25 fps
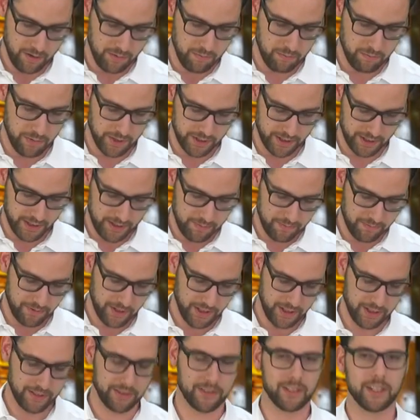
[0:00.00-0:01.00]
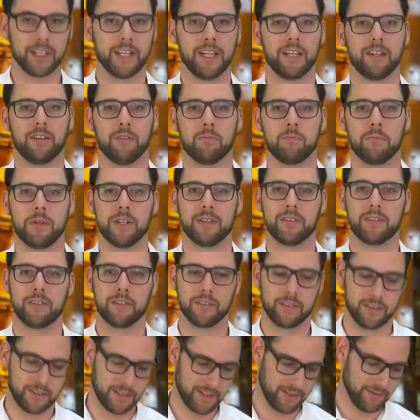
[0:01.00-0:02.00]
is operated with two AA
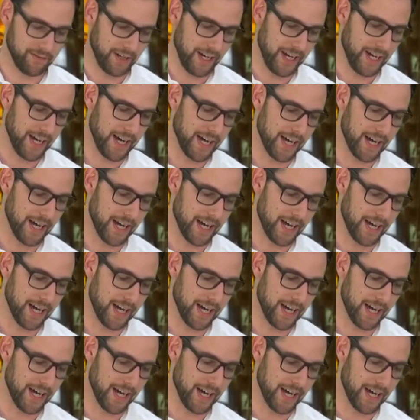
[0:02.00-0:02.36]
batteries,